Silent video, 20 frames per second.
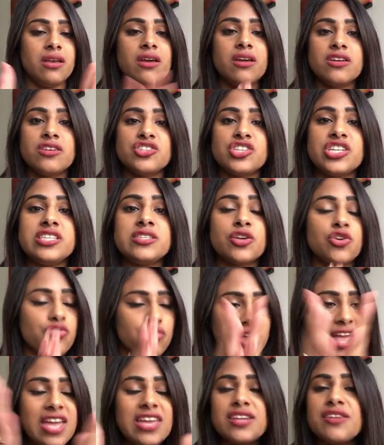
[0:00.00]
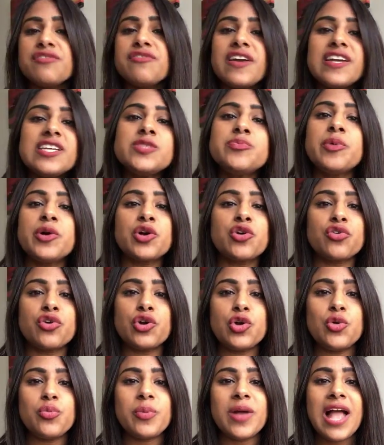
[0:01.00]
she's created a Facebook
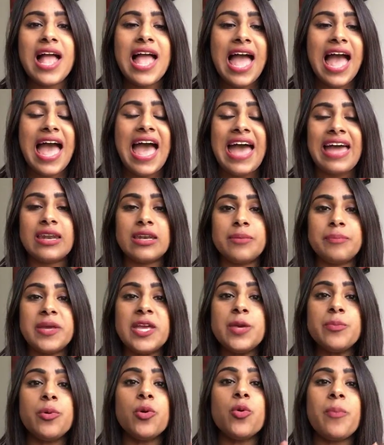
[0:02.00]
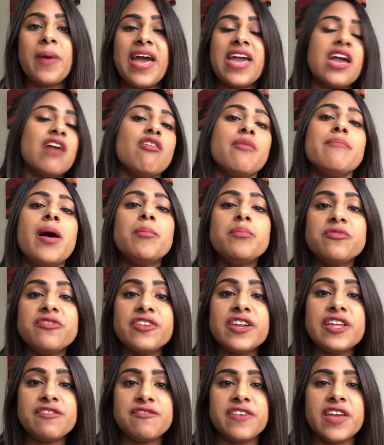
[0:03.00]
group and people pay her a
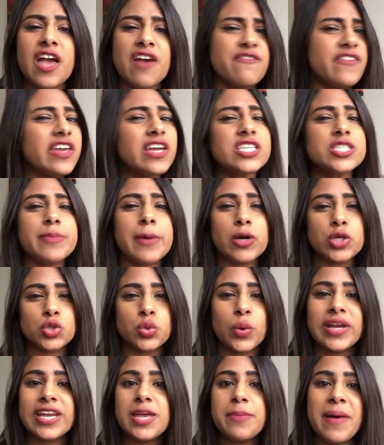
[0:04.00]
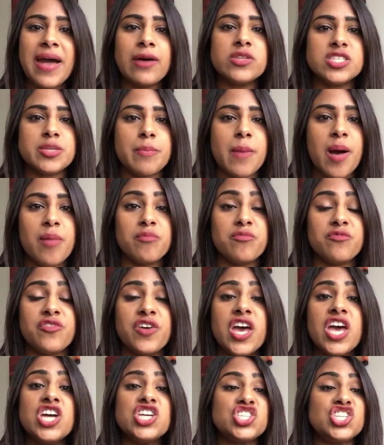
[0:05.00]
monthly fee. I think it's about £20 a month.
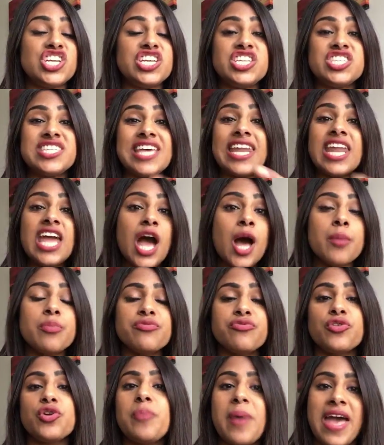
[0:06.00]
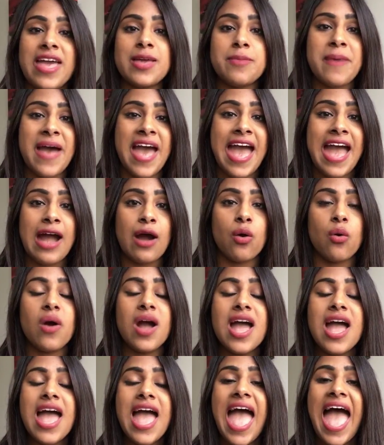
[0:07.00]
She set it up through PayPal
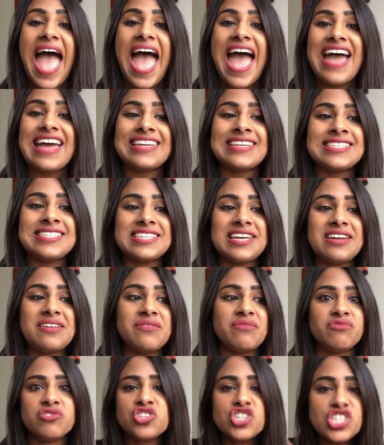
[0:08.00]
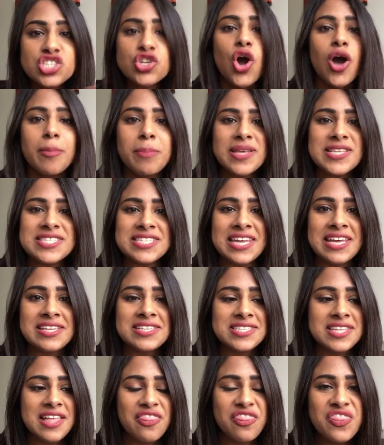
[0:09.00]
and she's got a business.
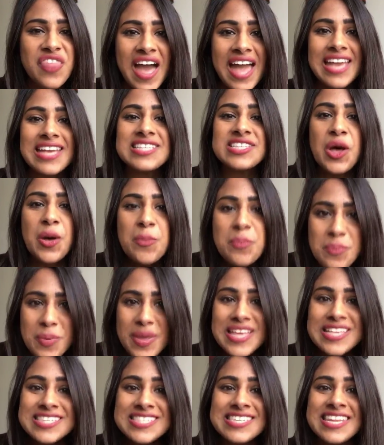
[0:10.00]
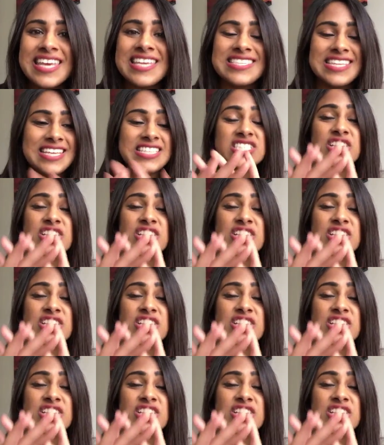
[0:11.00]
That is her business. It's